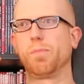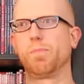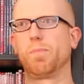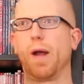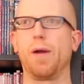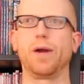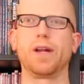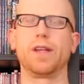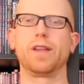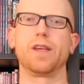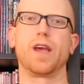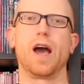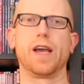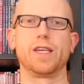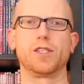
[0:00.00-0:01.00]
buried in the
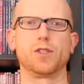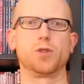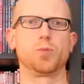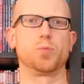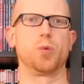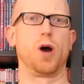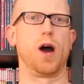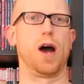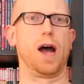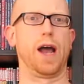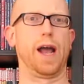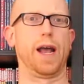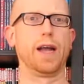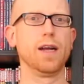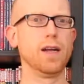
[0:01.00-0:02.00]
ice
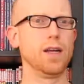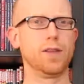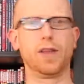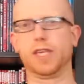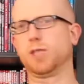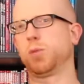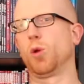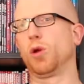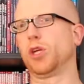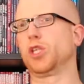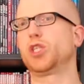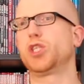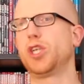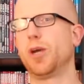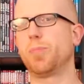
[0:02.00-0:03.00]
by the exploding
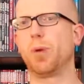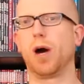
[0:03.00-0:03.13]
ship,